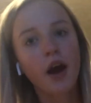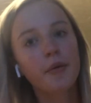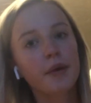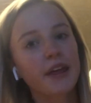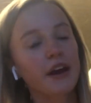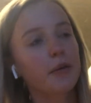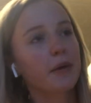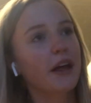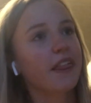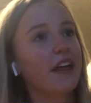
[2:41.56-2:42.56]
I'm really out of
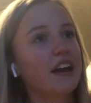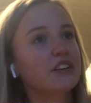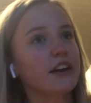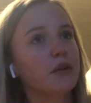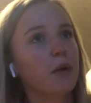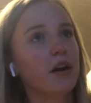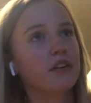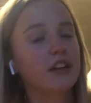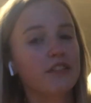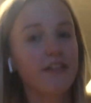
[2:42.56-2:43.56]
breath. I tried to walk
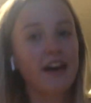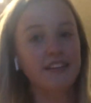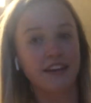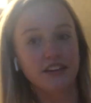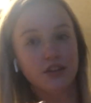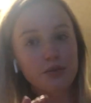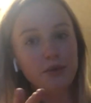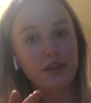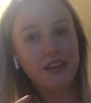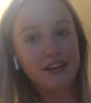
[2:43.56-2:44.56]
really fast. I just
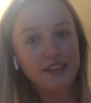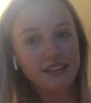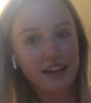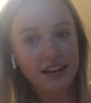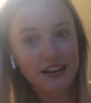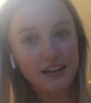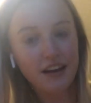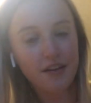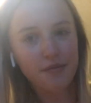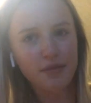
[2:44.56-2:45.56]
wore this, and
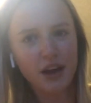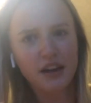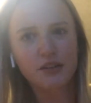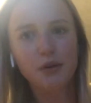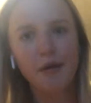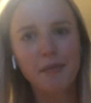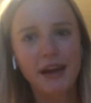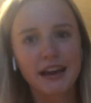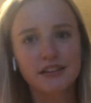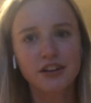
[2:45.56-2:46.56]
I don't know why my
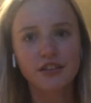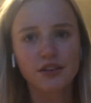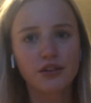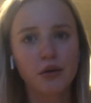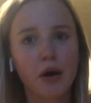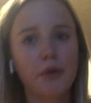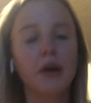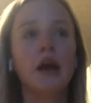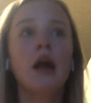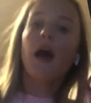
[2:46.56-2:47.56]
hand just looks so
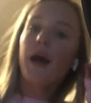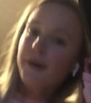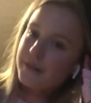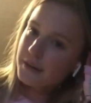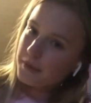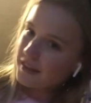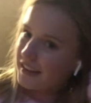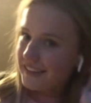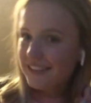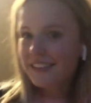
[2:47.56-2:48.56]
awkward. I only wore
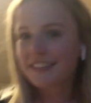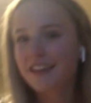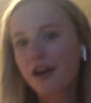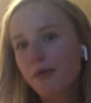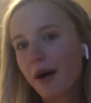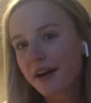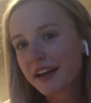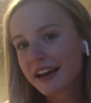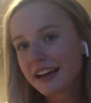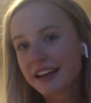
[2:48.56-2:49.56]
this to go
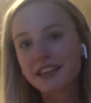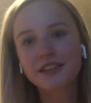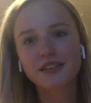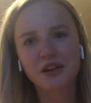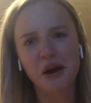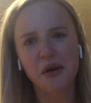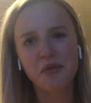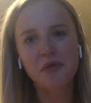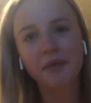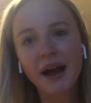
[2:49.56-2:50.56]
walking in the
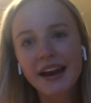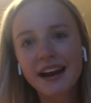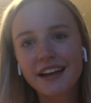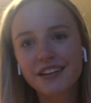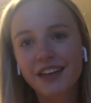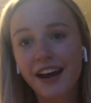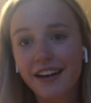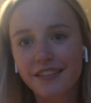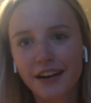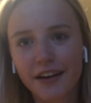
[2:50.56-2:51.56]
snow. Why did I do that? I
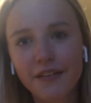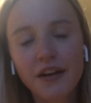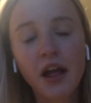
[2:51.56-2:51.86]
don't know.